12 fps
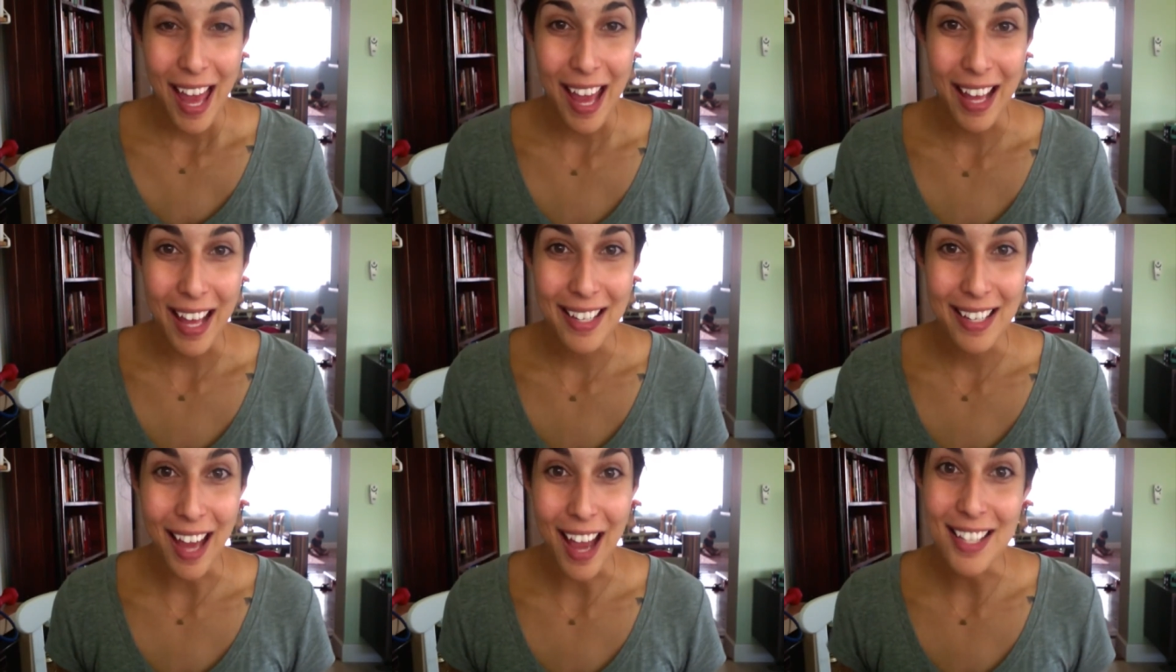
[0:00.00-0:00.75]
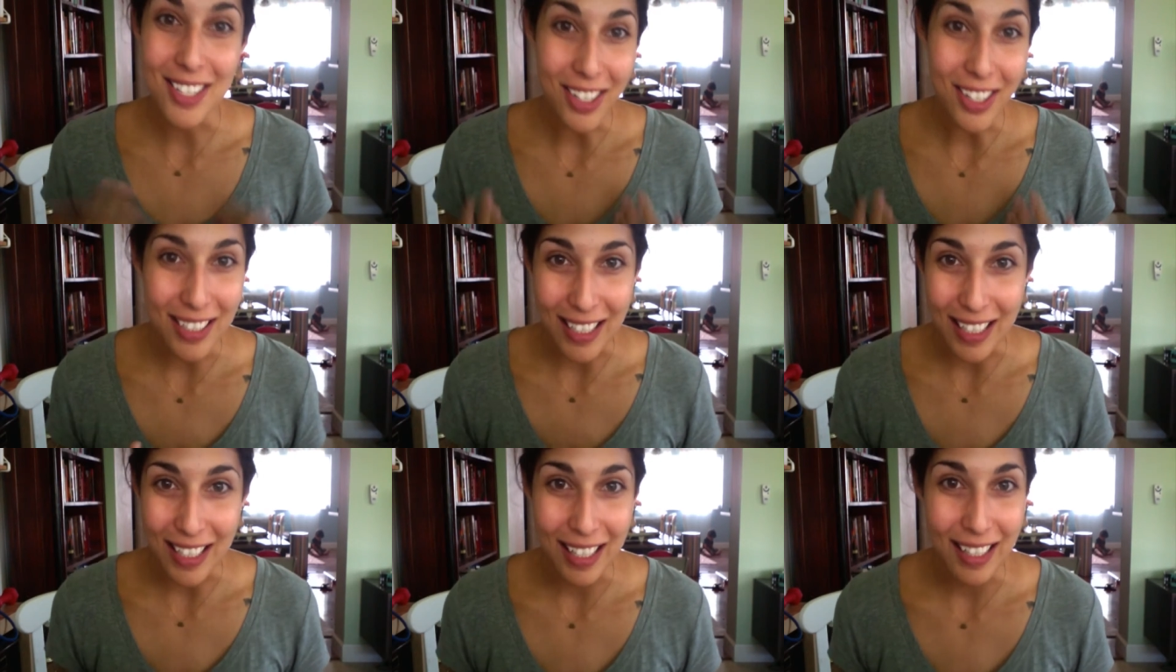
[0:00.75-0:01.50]
And I started
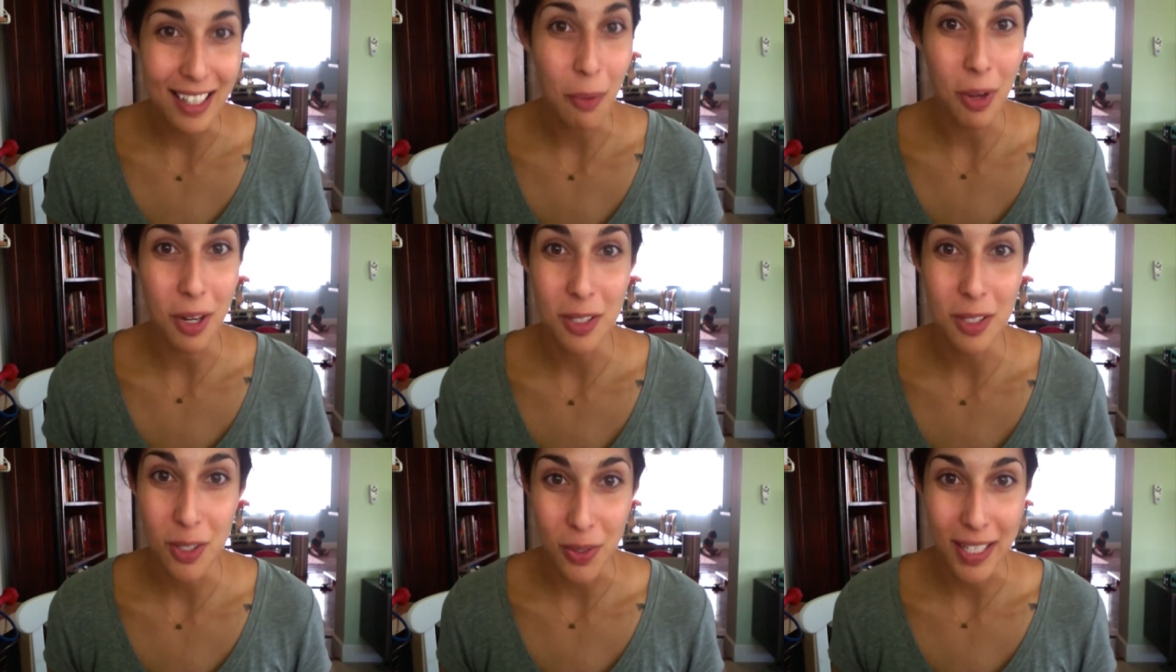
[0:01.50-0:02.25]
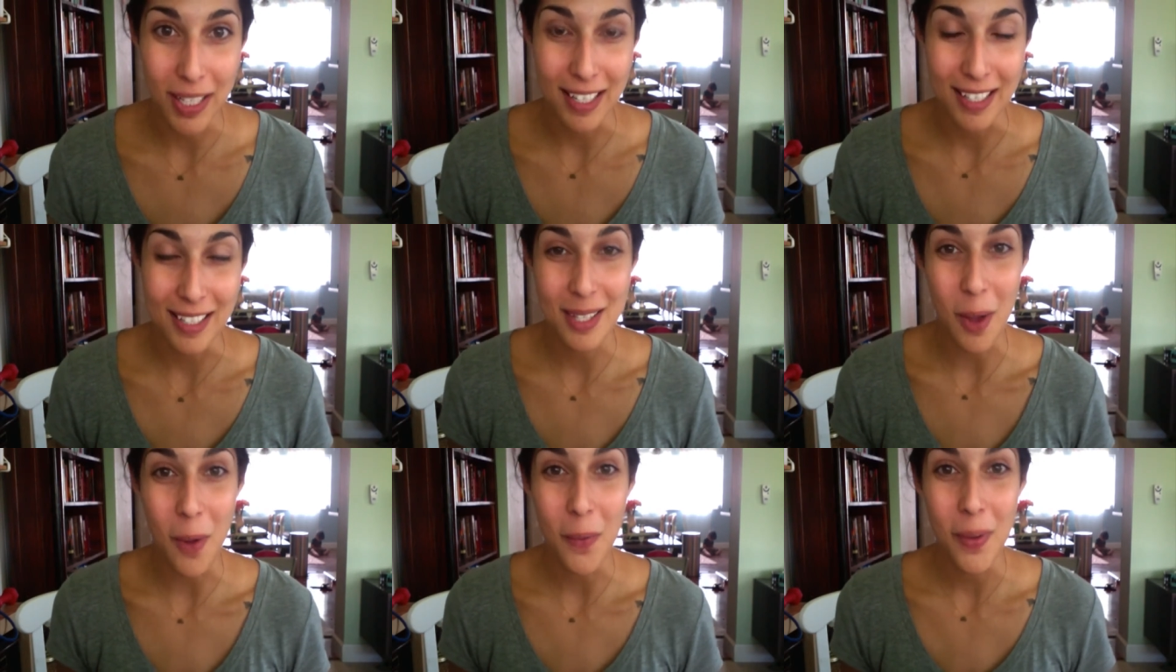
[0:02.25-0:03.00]
eating it and they wanted to join in.
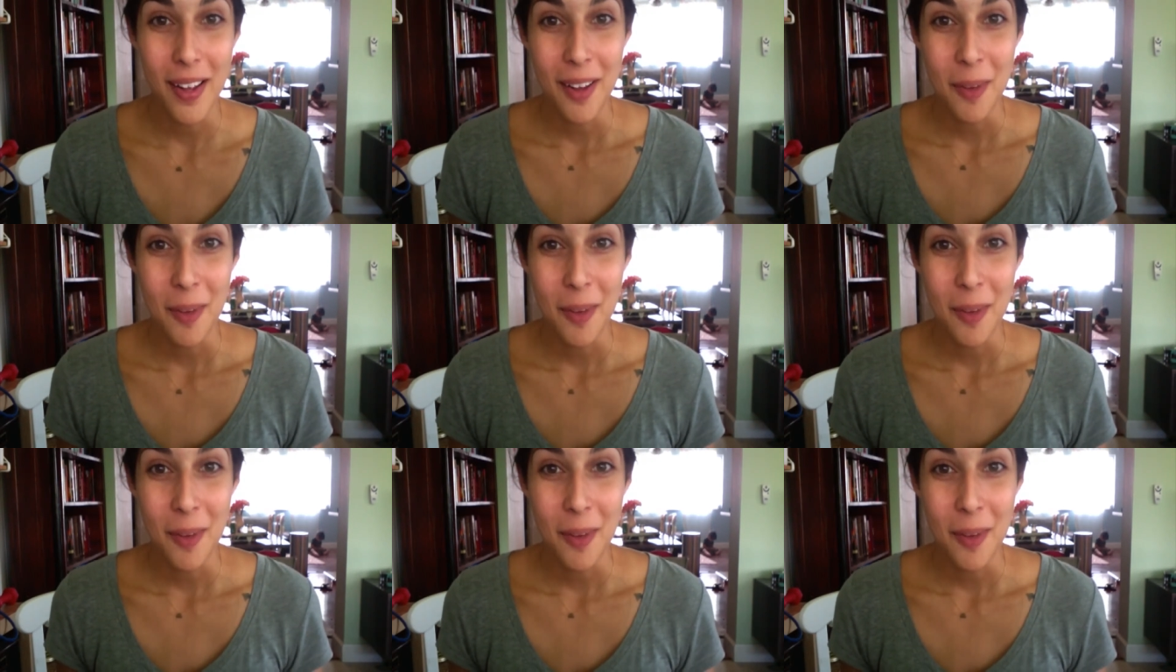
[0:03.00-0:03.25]
So